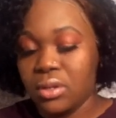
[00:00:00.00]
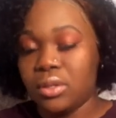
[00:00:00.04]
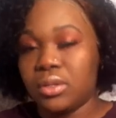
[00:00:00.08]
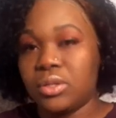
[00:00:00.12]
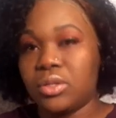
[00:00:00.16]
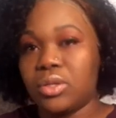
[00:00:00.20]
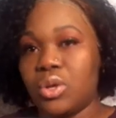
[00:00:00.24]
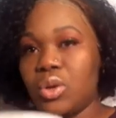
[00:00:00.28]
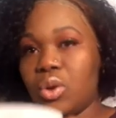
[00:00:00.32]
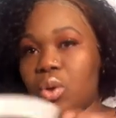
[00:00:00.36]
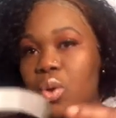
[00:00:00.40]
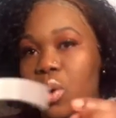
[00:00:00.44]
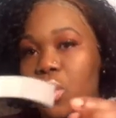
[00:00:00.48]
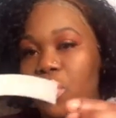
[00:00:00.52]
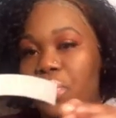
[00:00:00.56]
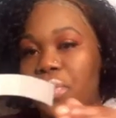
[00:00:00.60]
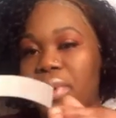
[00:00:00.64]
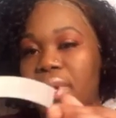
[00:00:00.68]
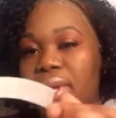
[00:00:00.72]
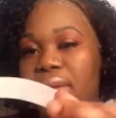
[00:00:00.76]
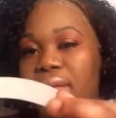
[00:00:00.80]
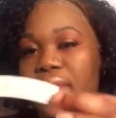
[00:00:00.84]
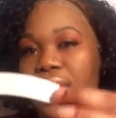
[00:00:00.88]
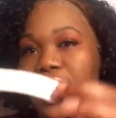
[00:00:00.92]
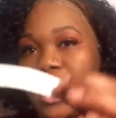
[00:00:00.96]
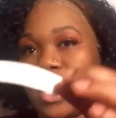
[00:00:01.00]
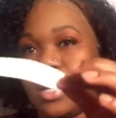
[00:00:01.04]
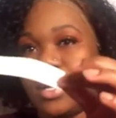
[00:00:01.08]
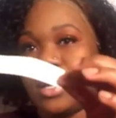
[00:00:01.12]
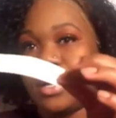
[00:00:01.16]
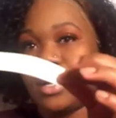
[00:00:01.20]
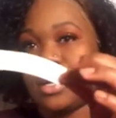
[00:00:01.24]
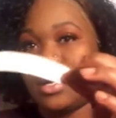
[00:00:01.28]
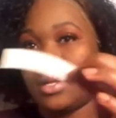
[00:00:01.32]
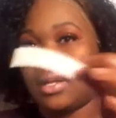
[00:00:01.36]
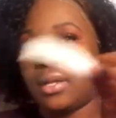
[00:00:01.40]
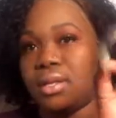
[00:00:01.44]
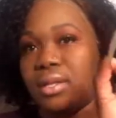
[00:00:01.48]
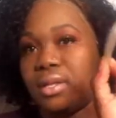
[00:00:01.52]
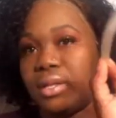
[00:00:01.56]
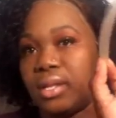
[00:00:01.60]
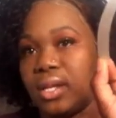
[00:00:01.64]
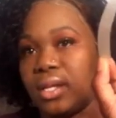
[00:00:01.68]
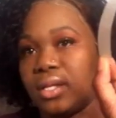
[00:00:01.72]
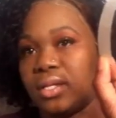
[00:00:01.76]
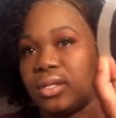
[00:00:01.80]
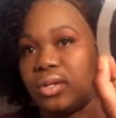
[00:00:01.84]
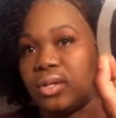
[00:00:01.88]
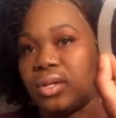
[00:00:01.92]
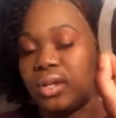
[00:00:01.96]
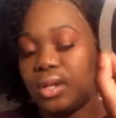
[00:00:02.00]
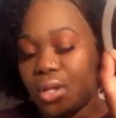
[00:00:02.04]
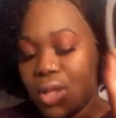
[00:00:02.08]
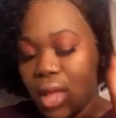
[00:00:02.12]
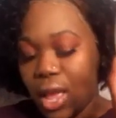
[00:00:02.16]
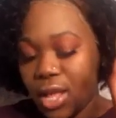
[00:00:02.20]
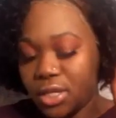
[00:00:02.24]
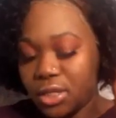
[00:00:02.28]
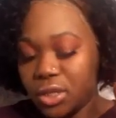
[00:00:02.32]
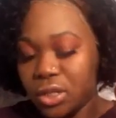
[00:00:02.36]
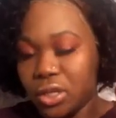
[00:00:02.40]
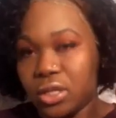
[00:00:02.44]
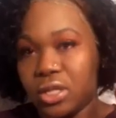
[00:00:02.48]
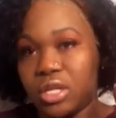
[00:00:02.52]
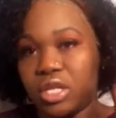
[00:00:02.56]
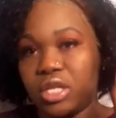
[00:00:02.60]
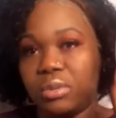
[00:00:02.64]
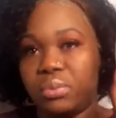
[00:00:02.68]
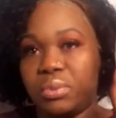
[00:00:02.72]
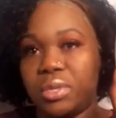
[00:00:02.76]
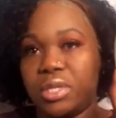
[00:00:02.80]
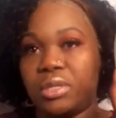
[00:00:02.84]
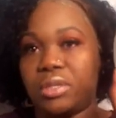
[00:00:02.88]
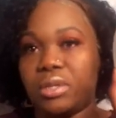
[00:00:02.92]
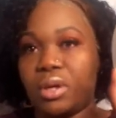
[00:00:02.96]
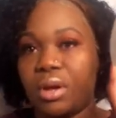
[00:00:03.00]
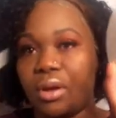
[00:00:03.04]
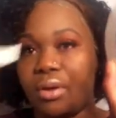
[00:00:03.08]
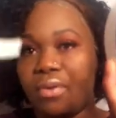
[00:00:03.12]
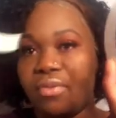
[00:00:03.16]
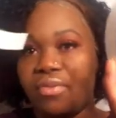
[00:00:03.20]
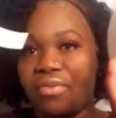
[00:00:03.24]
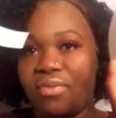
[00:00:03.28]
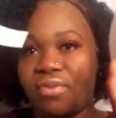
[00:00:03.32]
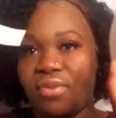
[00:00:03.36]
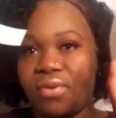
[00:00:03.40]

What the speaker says: so you open it like this. So I took this piece off,